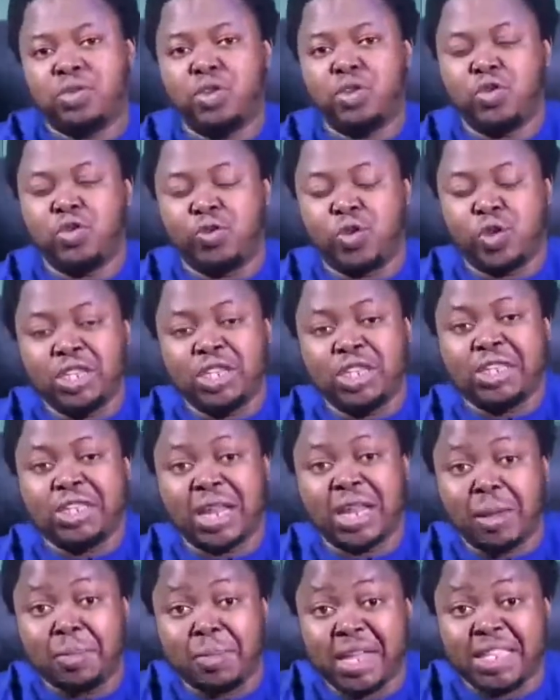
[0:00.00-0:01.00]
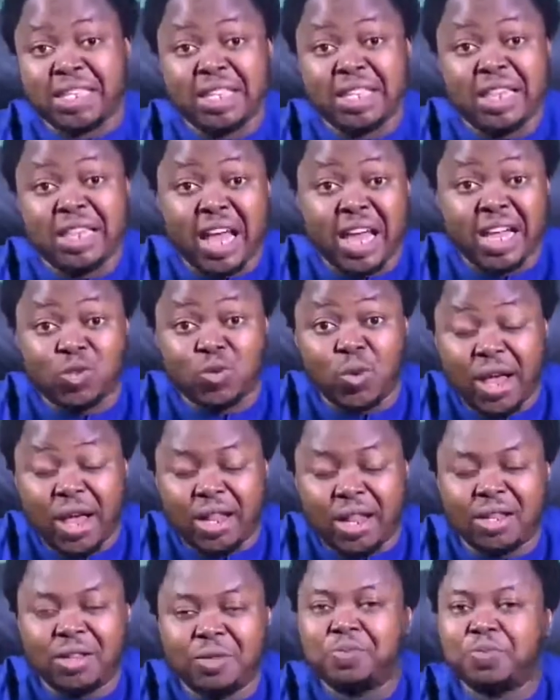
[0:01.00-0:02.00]
for the yield that I'm getting there as
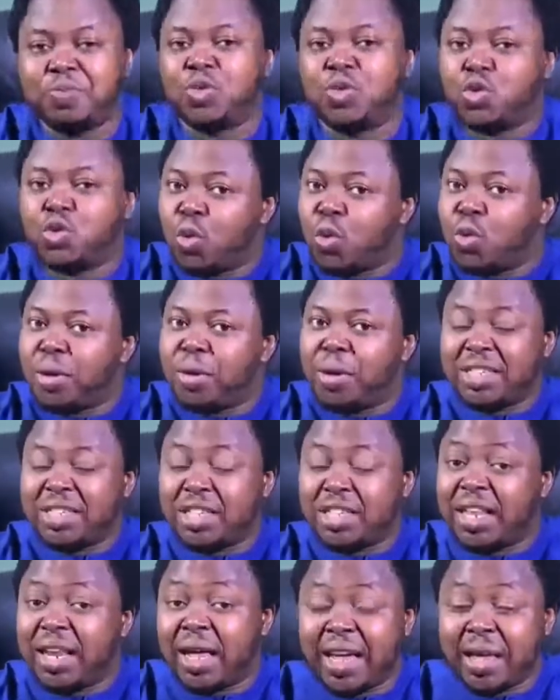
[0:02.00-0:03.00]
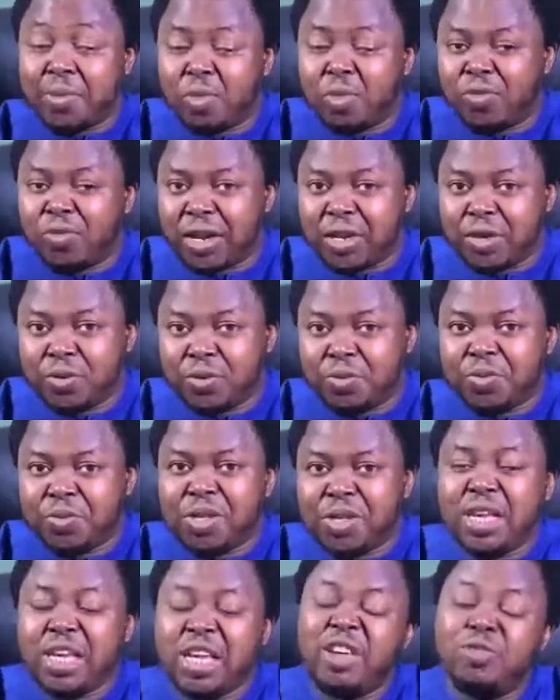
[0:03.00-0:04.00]
well. So essentially I get more value.
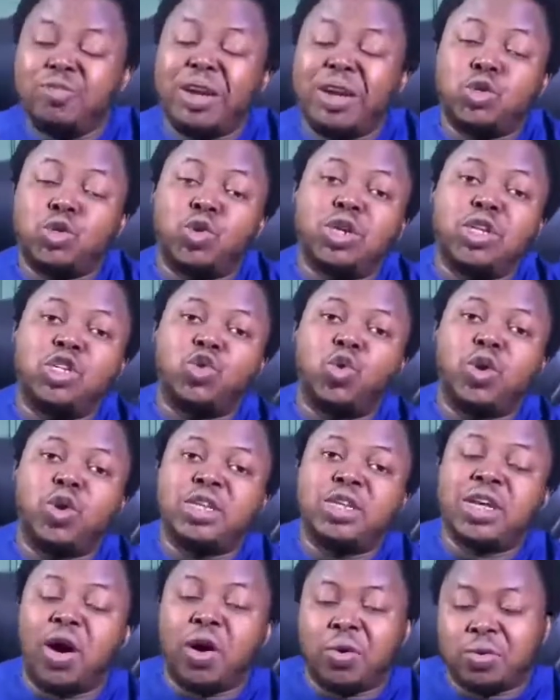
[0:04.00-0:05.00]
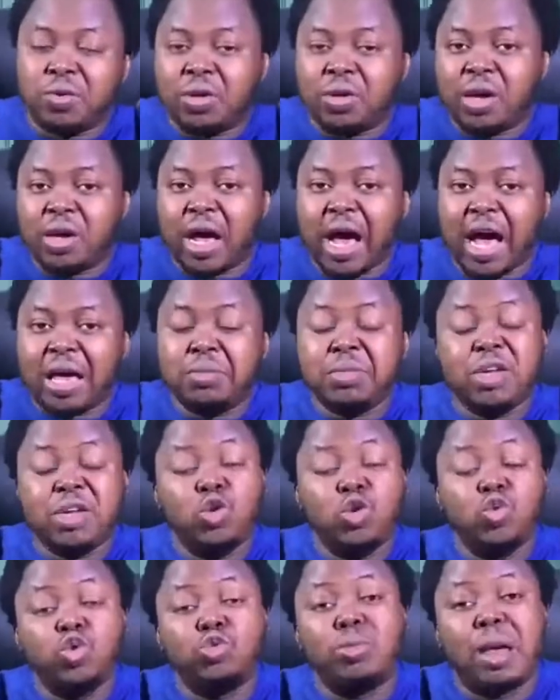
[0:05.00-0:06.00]
If my token is going down, I may
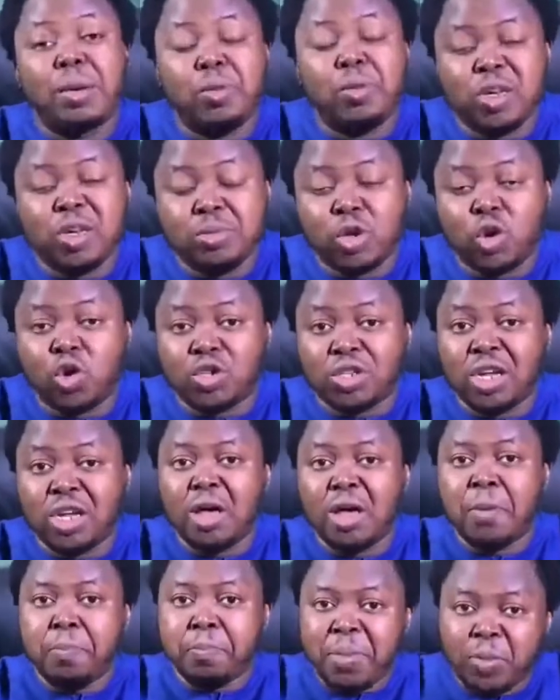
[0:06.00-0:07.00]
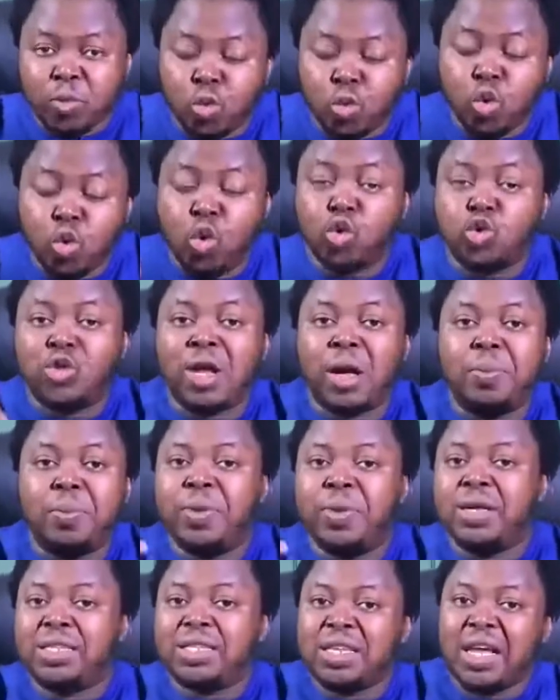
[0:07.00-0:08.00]
lose my money because people will go to that
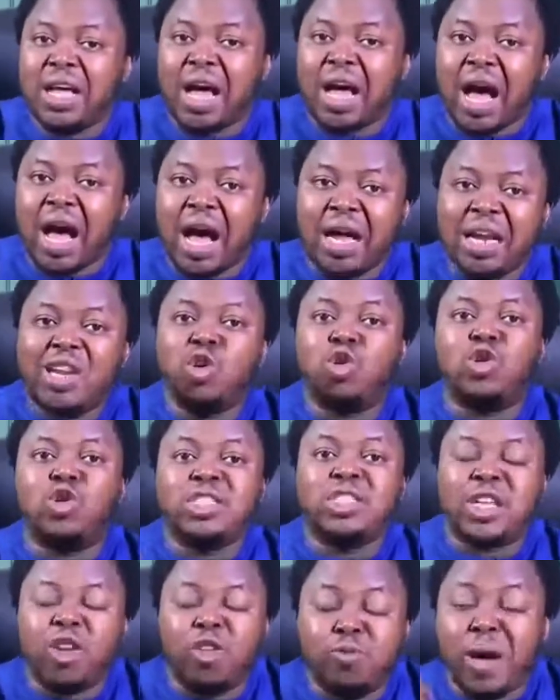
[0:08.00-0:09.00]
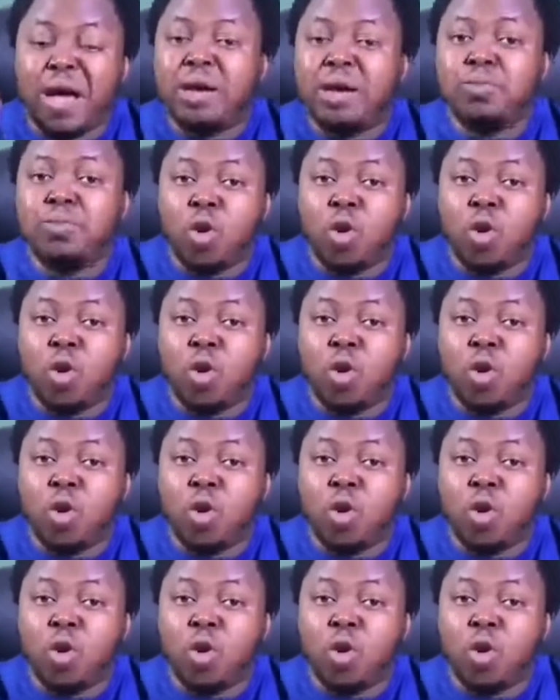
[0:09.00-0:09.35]
place and they'll, instead of buying more